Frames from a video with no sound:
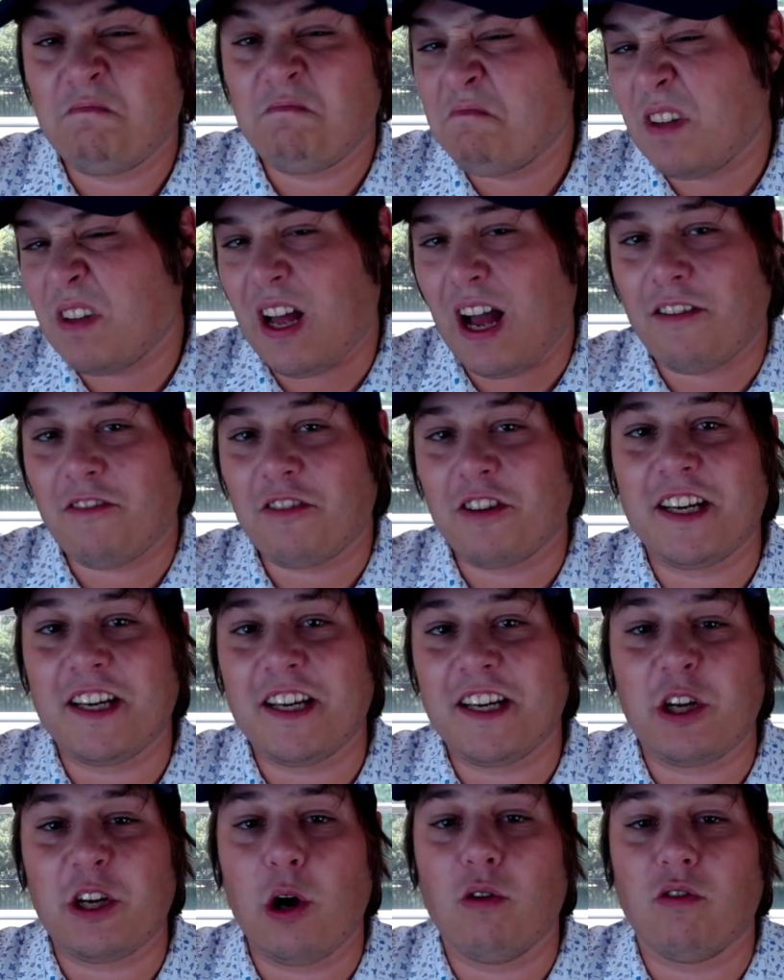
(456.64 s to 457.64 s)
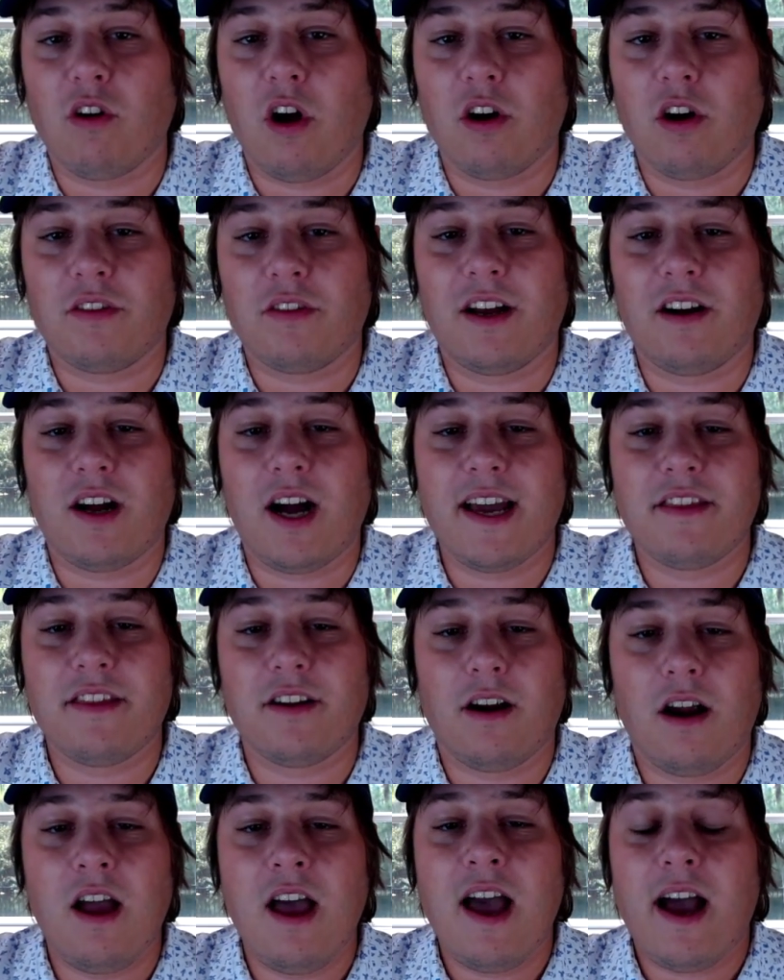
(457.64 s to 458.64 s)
not really going to go wrong there either.